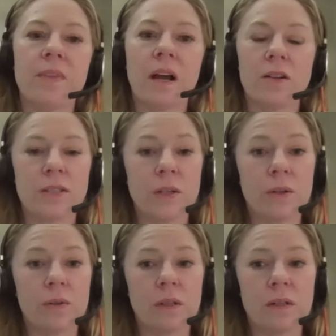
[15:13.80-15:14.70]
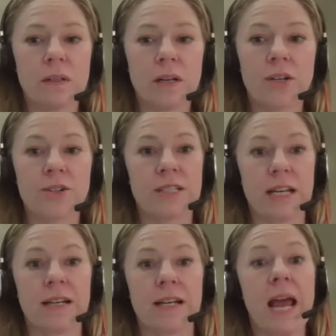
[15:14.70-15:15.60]
also
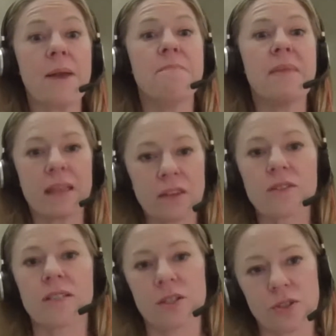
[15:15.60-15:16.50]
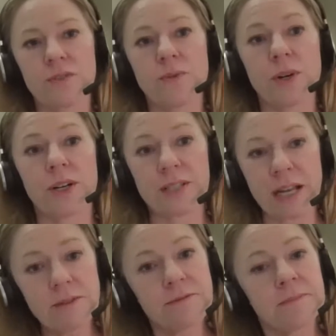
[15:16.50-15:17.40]
understand and can make those decisions for
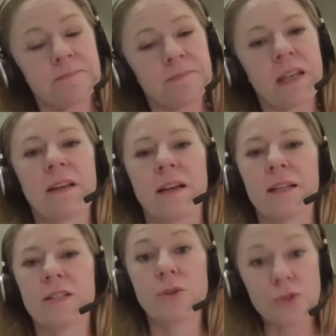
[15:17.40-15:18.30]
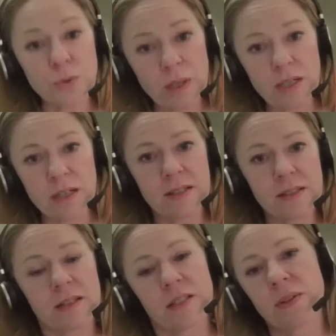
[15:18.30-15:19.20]
yourself. A social worker is
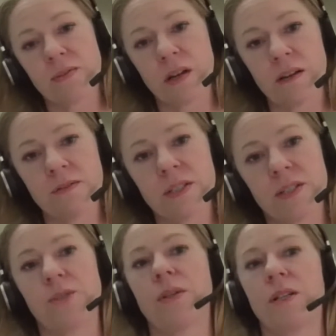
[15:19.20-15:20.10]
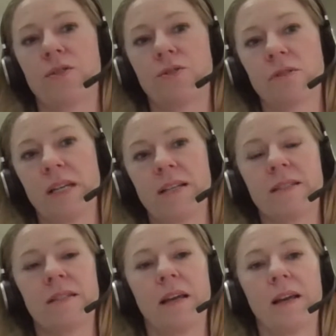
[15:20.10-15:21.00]
also involved to ensure
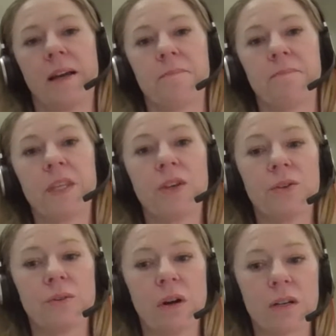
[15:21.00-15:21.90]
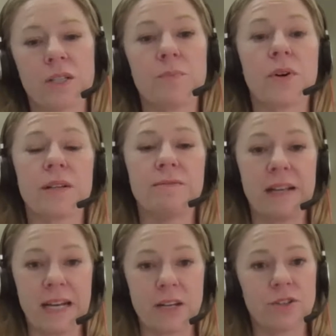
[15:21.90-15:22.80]
that you are supported
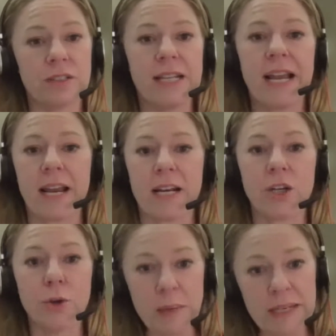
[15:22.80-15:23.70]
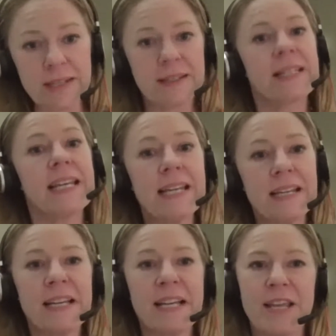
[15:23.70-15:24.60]
financially and humanly,
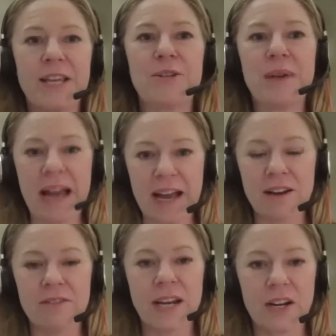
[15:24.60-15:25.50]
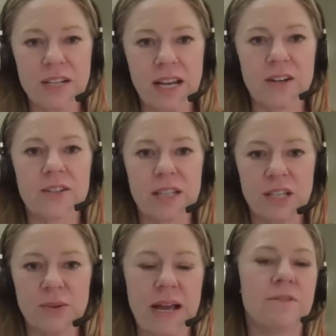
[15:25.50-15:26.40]
that you have caretakers, that
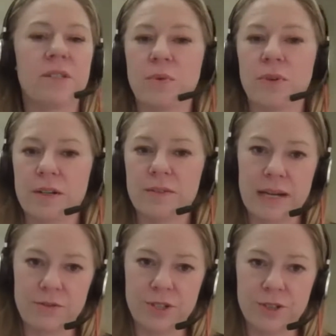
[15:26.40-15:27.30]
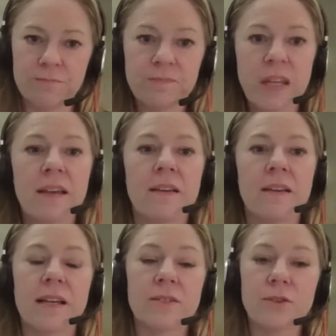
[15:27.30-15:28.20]
you have support around you.
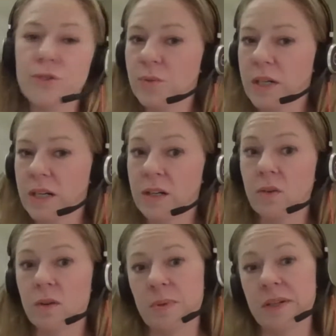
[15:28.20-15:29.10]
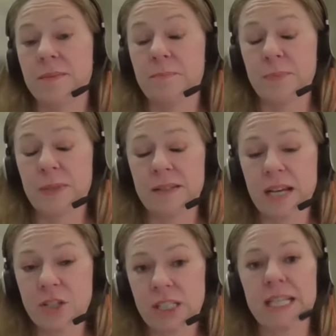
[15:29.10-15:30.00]
That social worker or
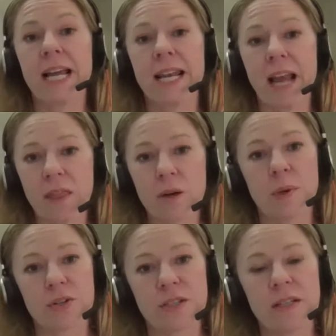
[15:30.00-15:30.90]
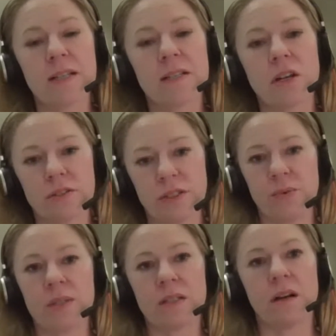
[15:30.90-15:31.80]
potentially another person is also
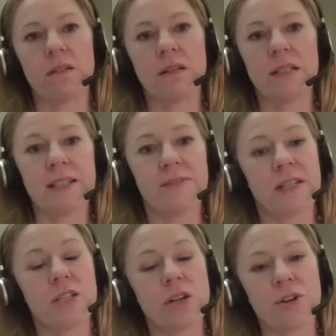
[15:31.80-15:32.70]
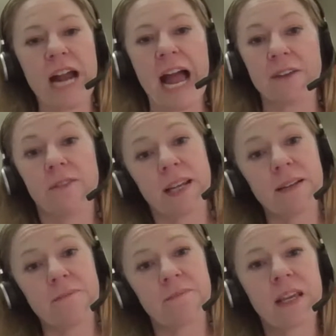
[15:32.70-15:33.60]
what's called a living donor
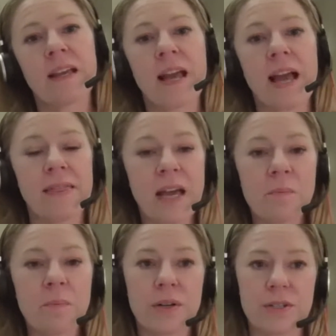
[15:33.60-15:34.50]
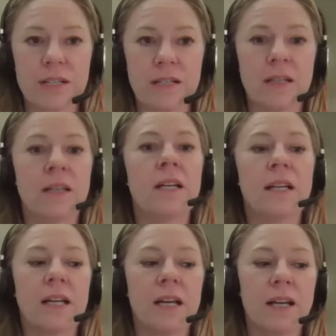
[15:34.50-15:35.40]
advocate. And that person
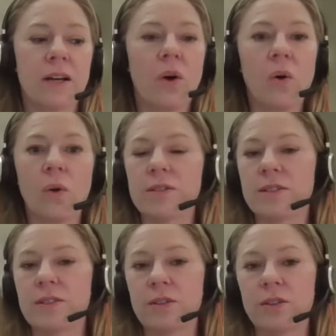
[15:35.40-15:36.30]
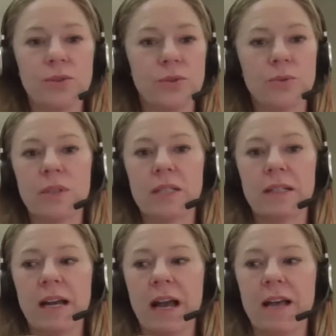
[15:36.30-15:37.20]
holds you
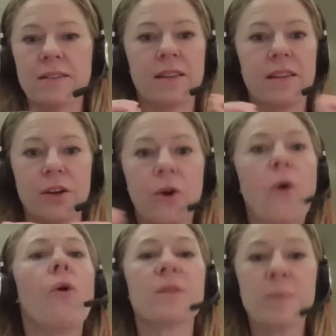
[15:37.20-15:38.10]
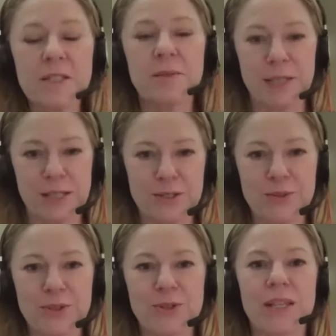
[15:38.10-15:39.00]
as their whole responsibility is to
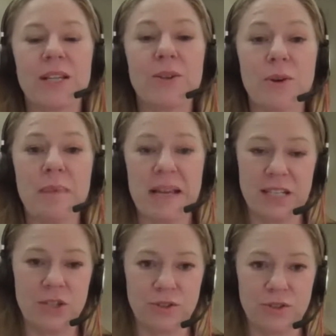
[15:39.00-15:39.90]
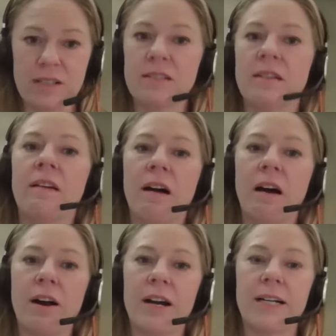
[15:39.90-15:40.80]
ensure that your best interests
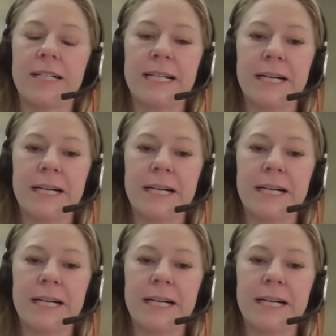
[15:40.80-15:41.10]
are